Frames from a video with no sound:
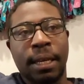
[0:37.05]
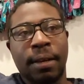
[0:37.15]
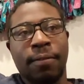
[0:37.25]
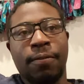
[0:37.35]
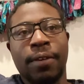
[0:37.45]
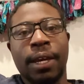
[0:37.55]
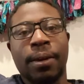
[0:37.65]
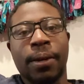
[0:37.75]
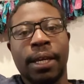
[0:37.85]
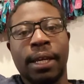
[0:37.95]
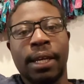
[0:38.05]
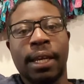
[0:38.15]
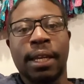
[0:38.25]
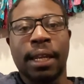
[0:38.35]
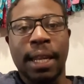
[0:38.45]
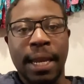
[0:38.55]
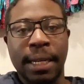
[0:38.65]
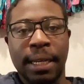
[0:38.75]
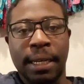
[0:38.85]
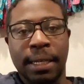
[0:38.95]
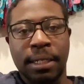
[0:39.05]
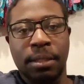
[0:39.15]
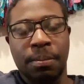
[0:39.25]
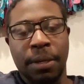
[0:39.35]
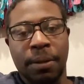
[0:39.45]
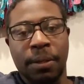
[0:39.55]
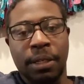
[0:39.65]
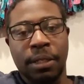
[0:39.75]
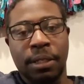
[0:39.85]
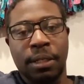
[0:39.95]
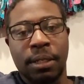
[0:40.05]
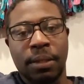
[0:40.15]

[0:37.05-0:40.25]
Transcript: a very enlightening experience.